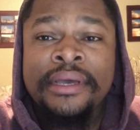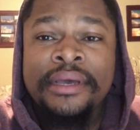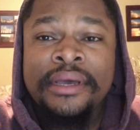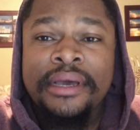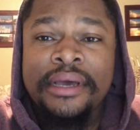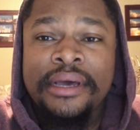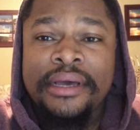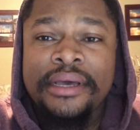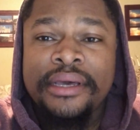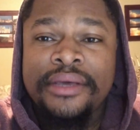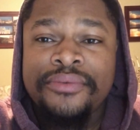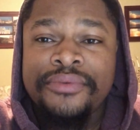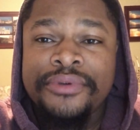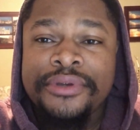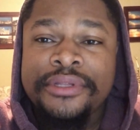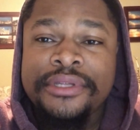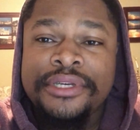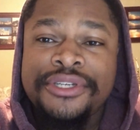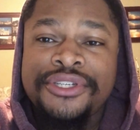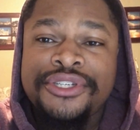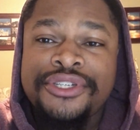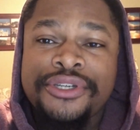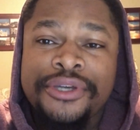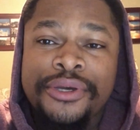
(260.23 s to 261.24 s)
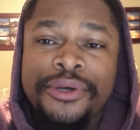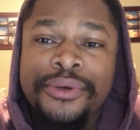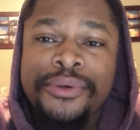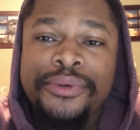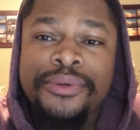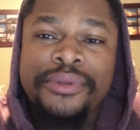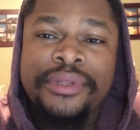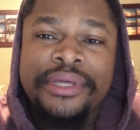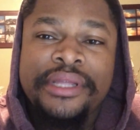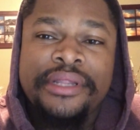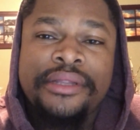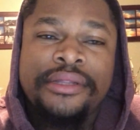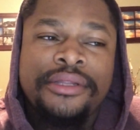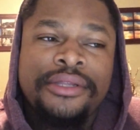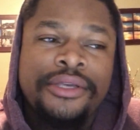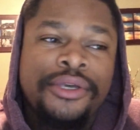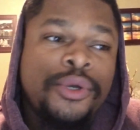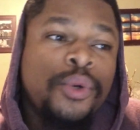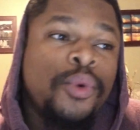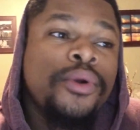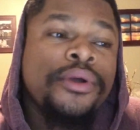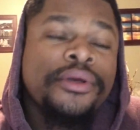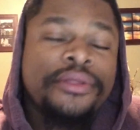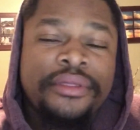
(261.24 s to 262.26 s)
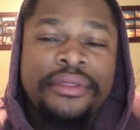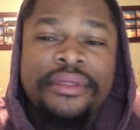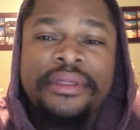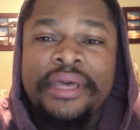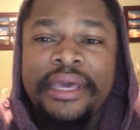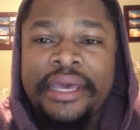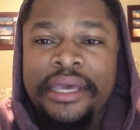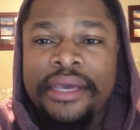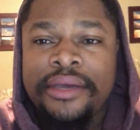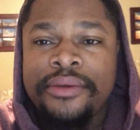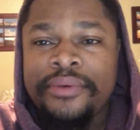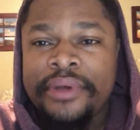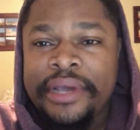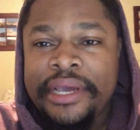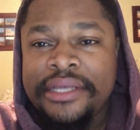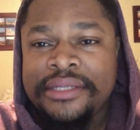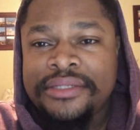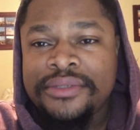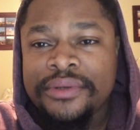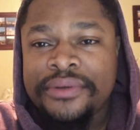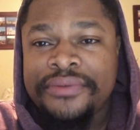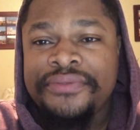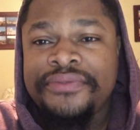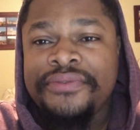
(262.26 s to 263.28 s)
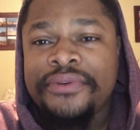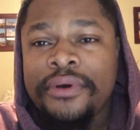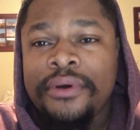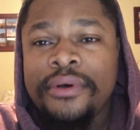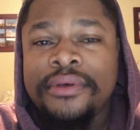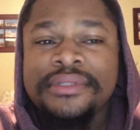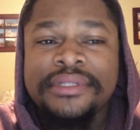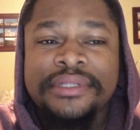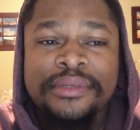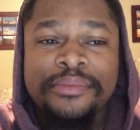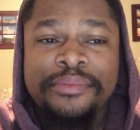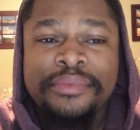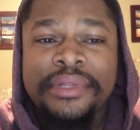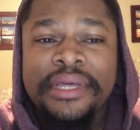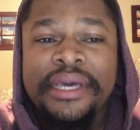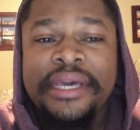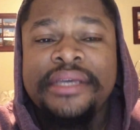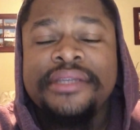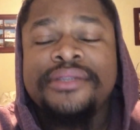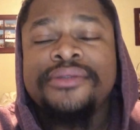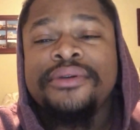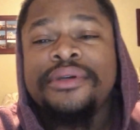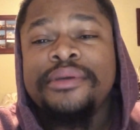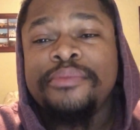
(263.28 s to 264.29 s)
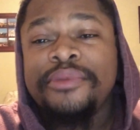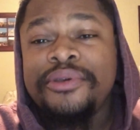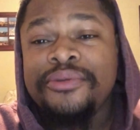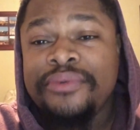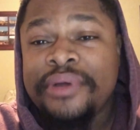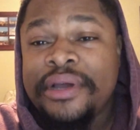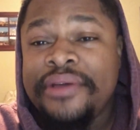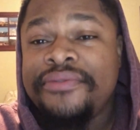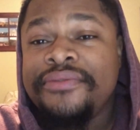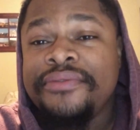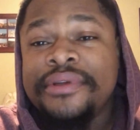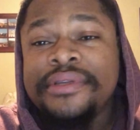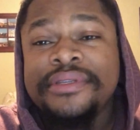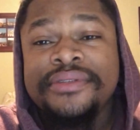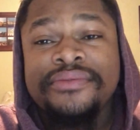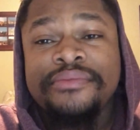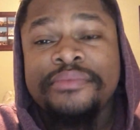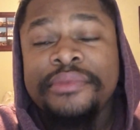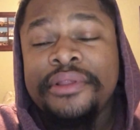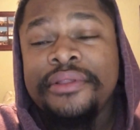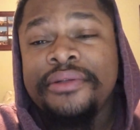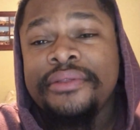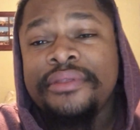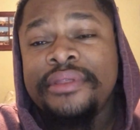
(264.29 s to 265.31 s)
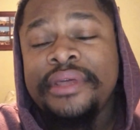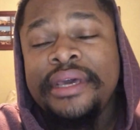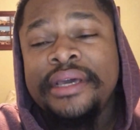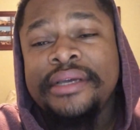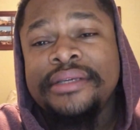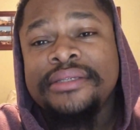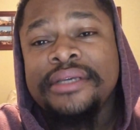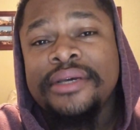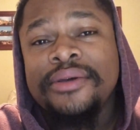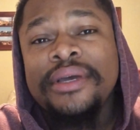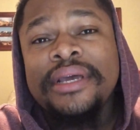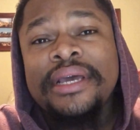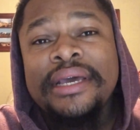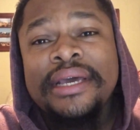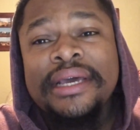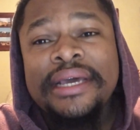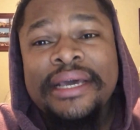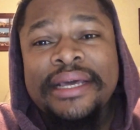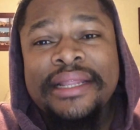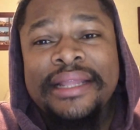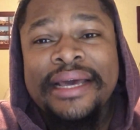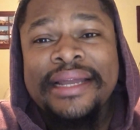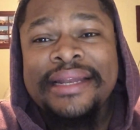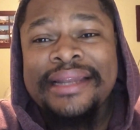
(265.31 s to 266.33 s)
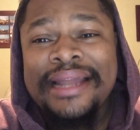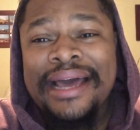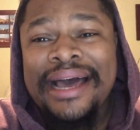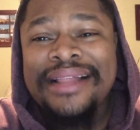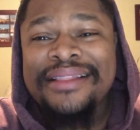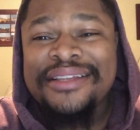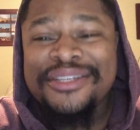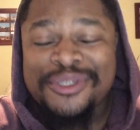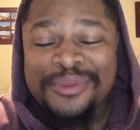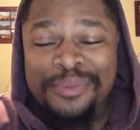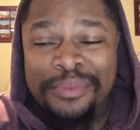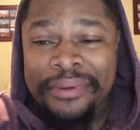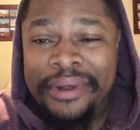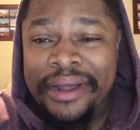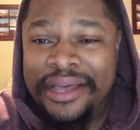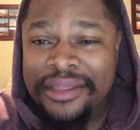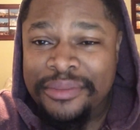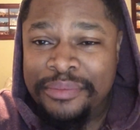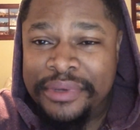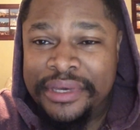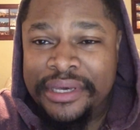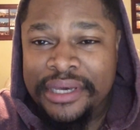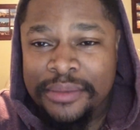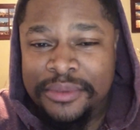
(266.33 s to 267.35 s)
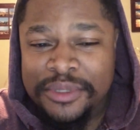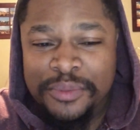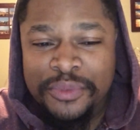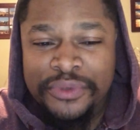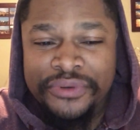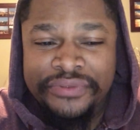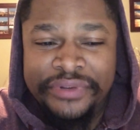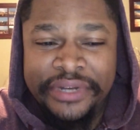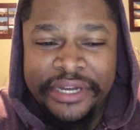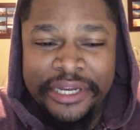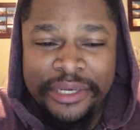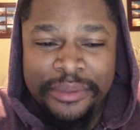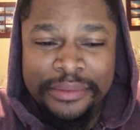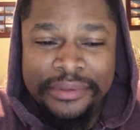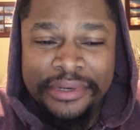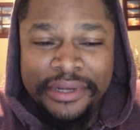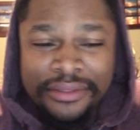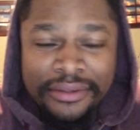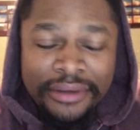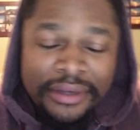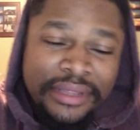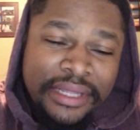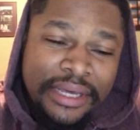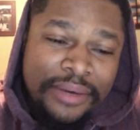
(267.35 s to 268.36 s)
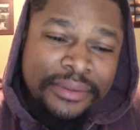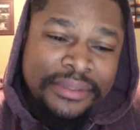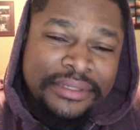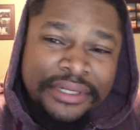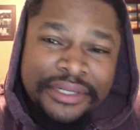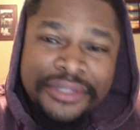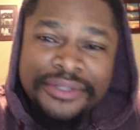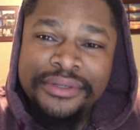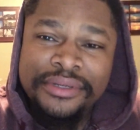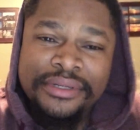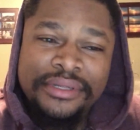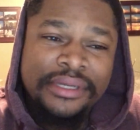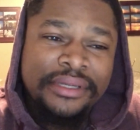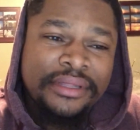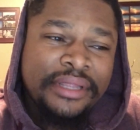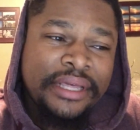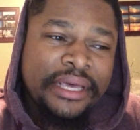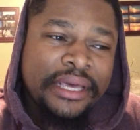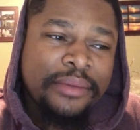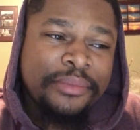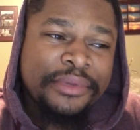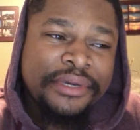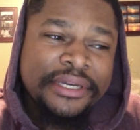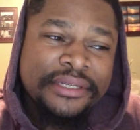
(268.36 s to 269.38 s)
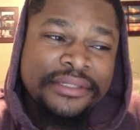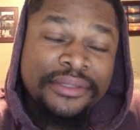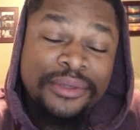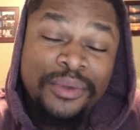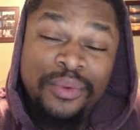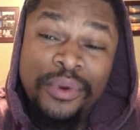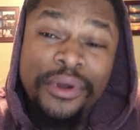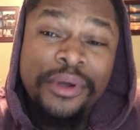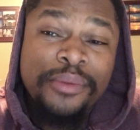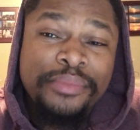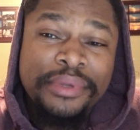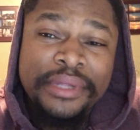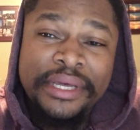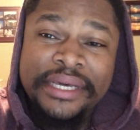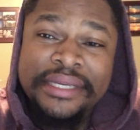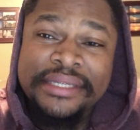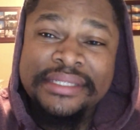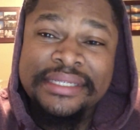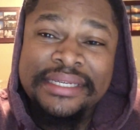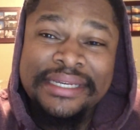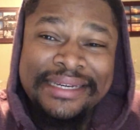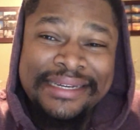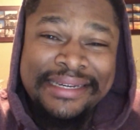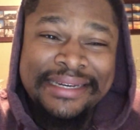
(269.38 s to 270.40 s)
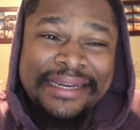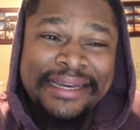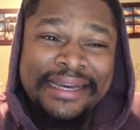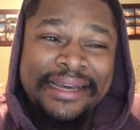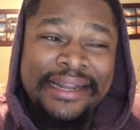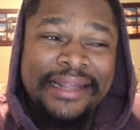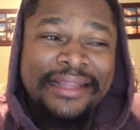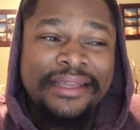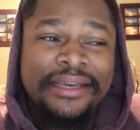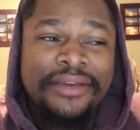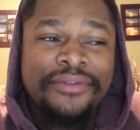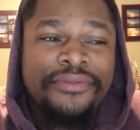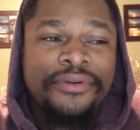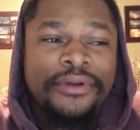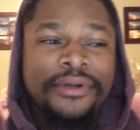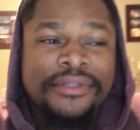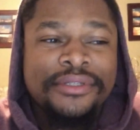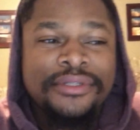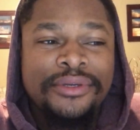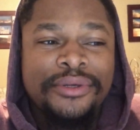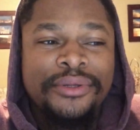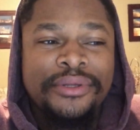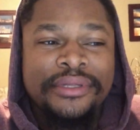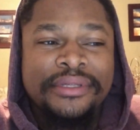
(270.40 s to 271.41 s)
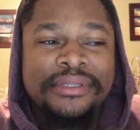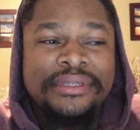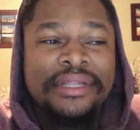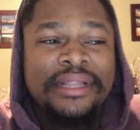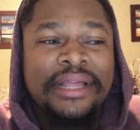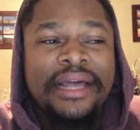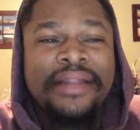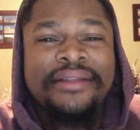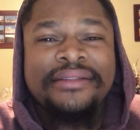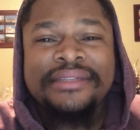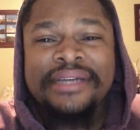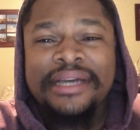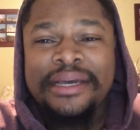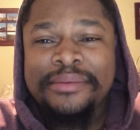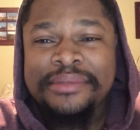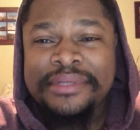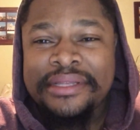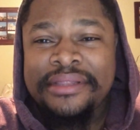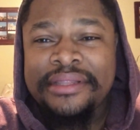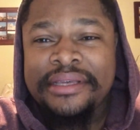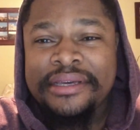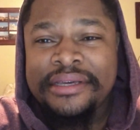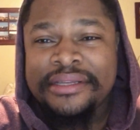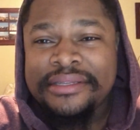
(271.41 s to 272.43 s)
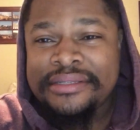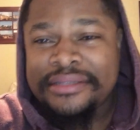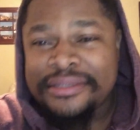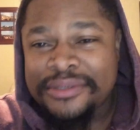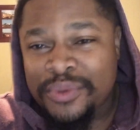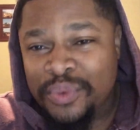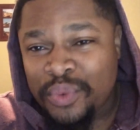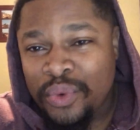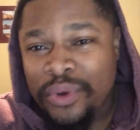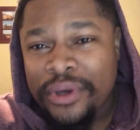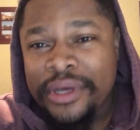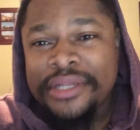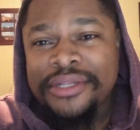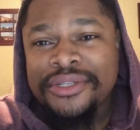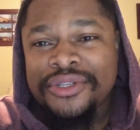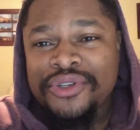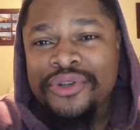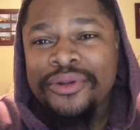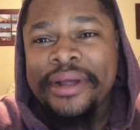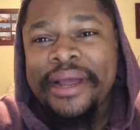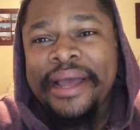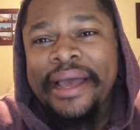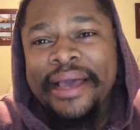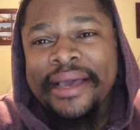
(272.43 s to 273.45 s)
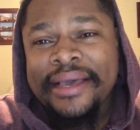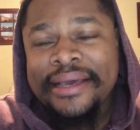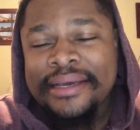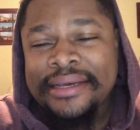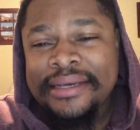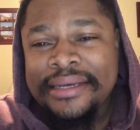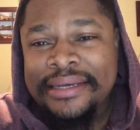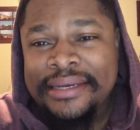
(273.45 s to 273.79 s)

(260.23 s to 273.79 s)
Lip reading: and really show that your thing, right, sort of falls into place or can be referenced from other things. So that knowledge breadth becomes more valuable. And I thought that was an interesting thing because in the workplace, I think for our students, a lot of times they think it's this one track